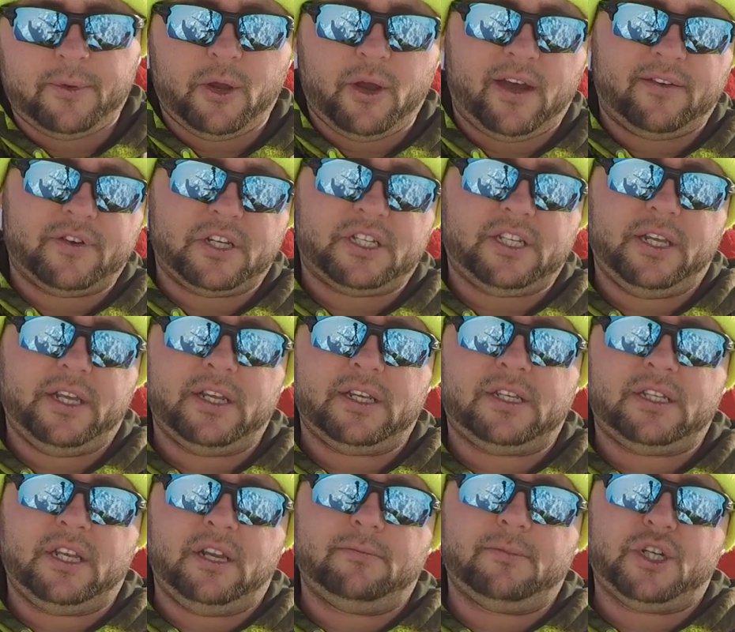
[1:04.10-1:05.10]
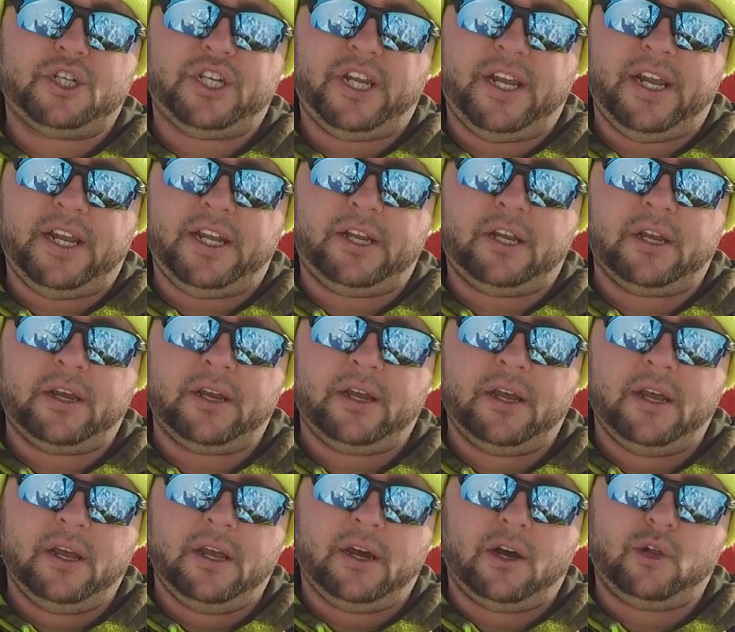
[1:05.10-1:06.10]
have a CNC machined
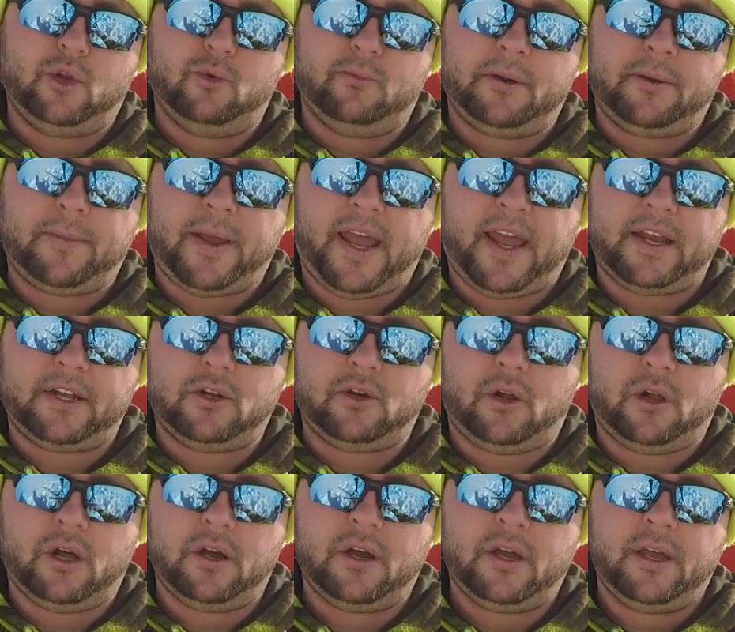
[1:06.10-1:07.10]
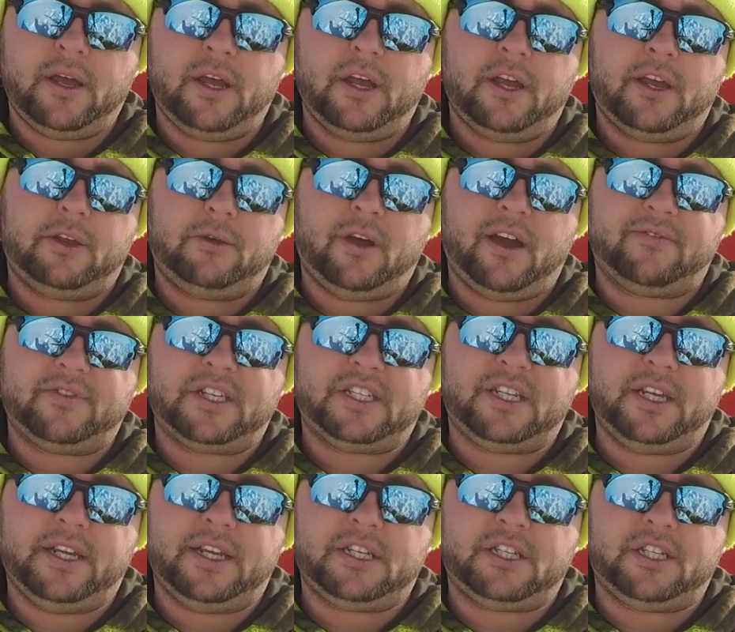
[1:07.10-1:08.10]
aluminum handle. You have a
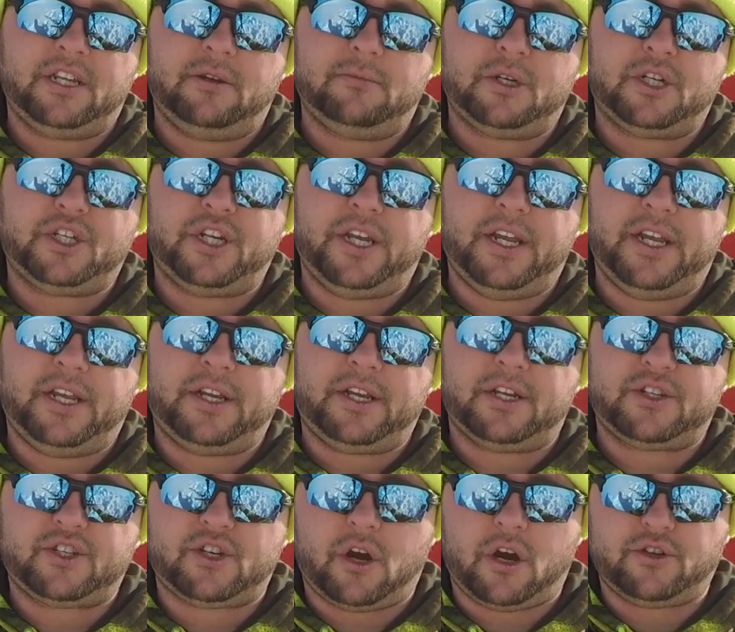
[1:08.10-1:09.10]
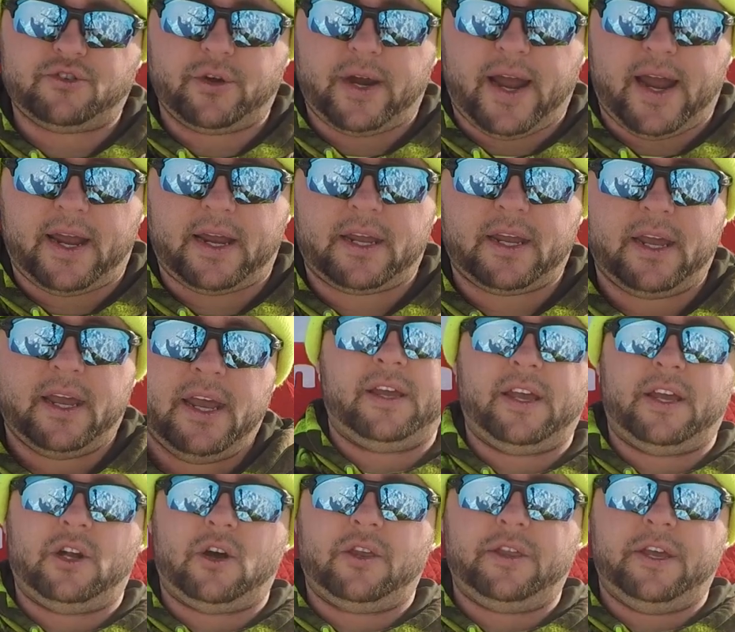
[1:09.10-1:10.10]
CNC machined star drag.
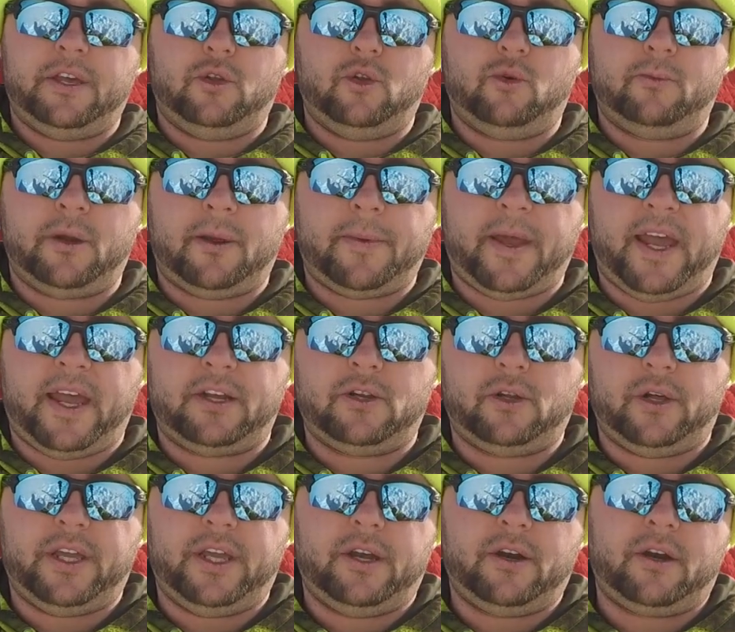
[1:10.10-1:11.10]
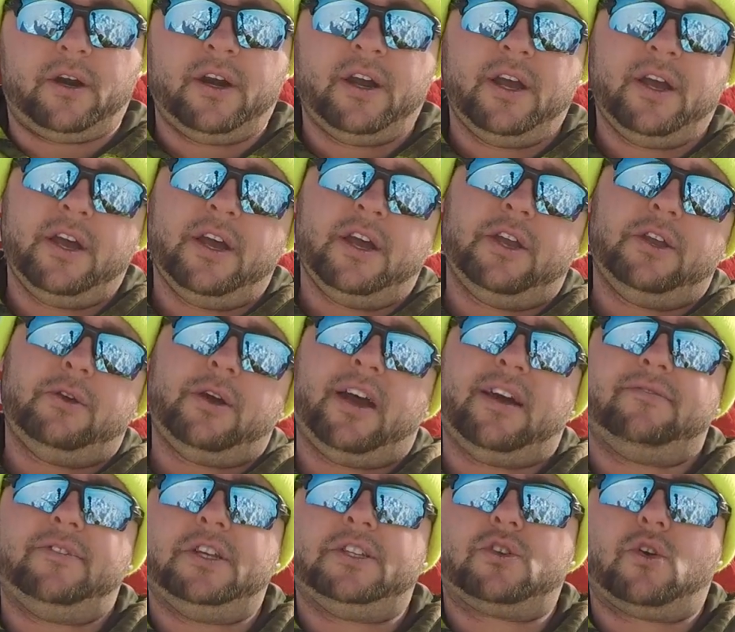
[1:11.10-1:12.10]
And on the aluminum handle here, you have
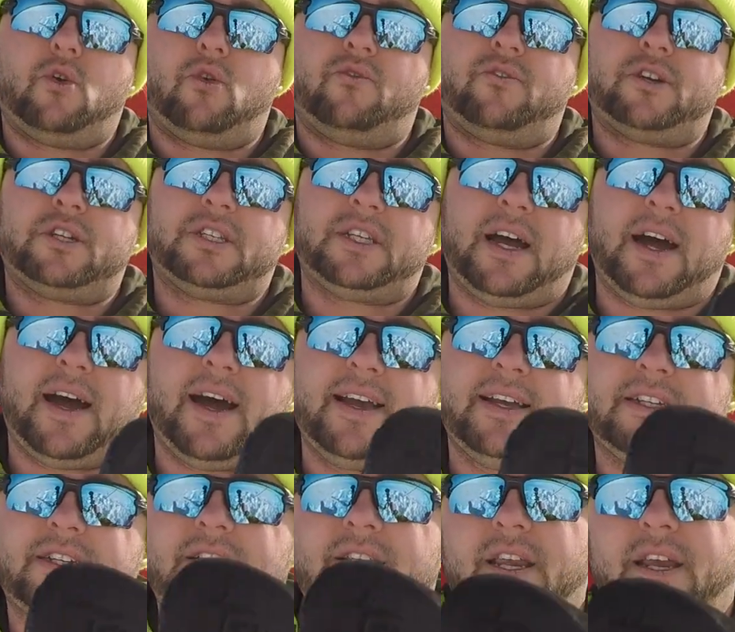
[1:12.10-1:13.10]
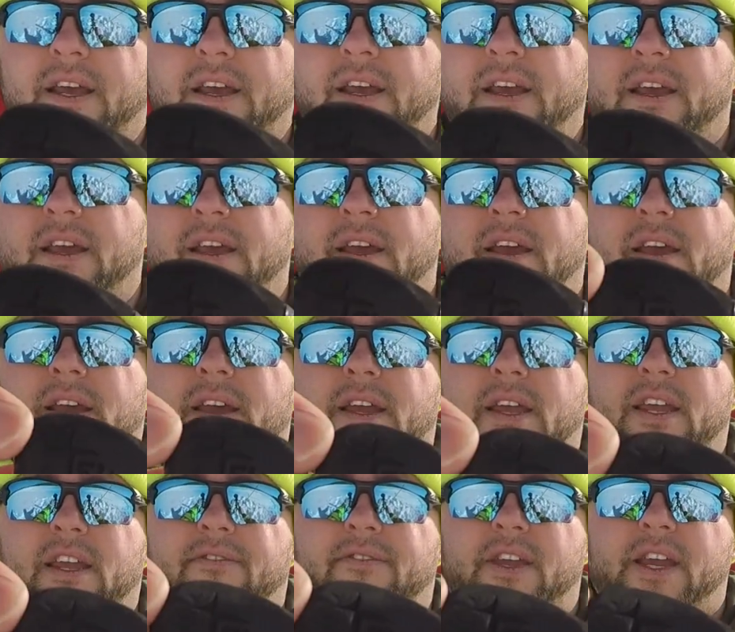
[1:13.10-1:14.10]
these oversized
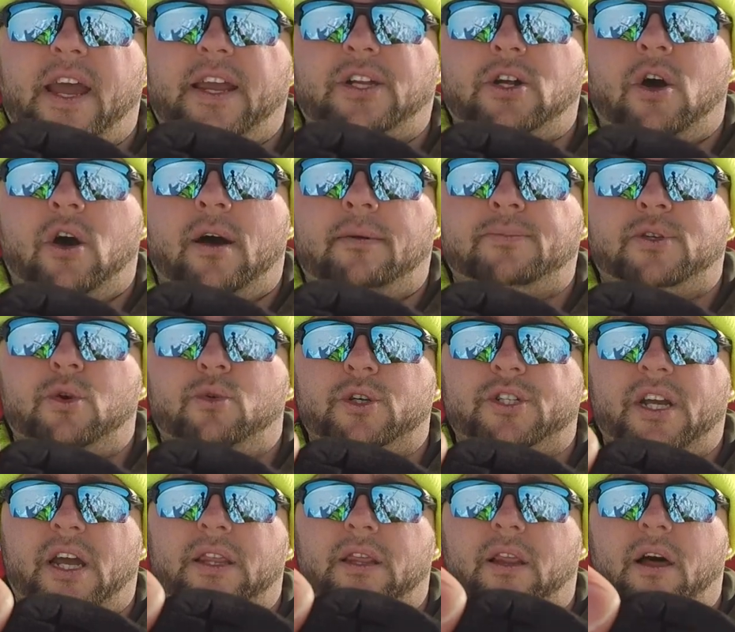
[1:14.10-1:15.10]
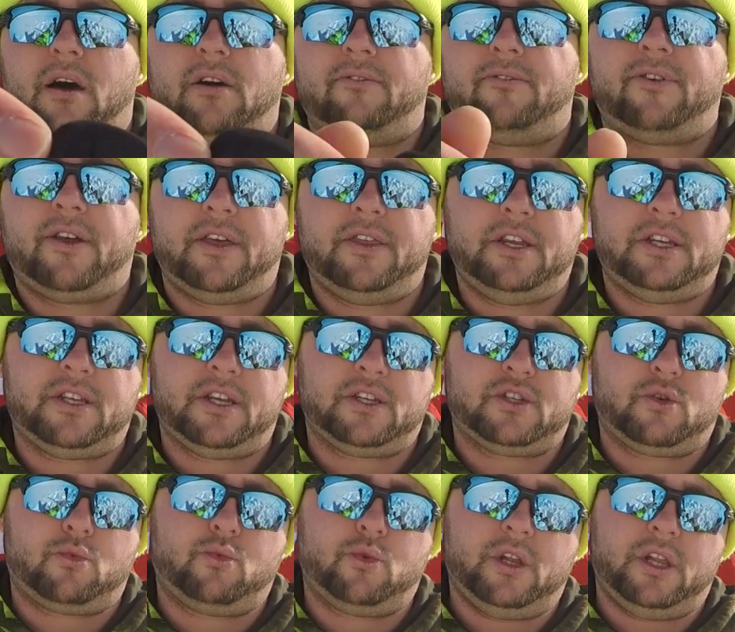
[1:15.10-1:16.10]
EVA knobs, which I love. These things
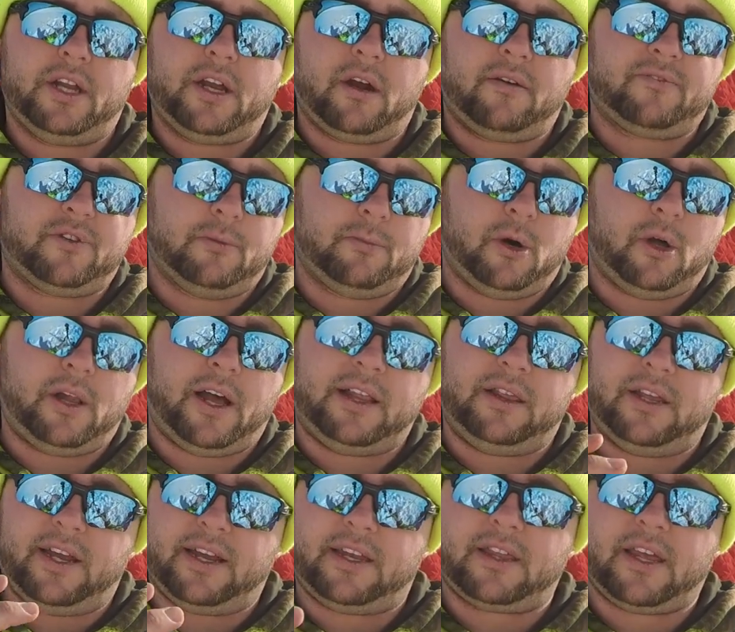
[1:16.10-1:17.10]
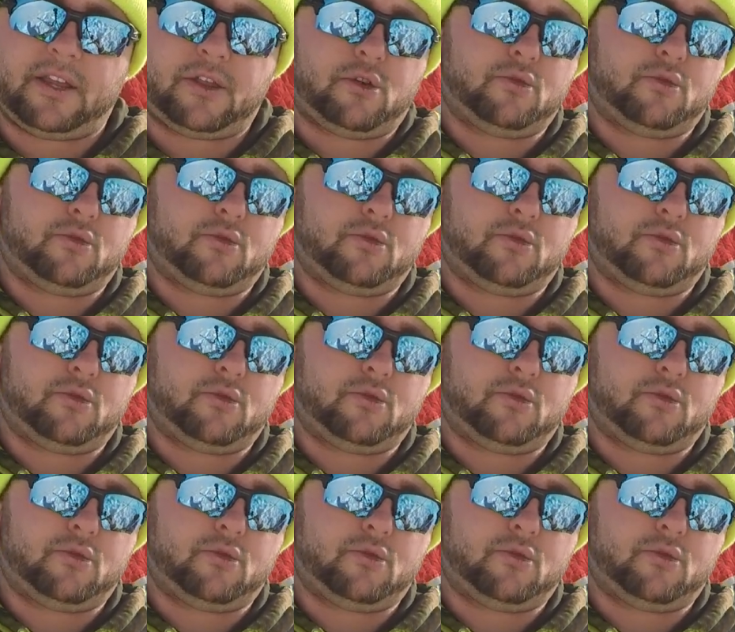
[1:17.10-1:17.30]
are really comfortable. I like that they're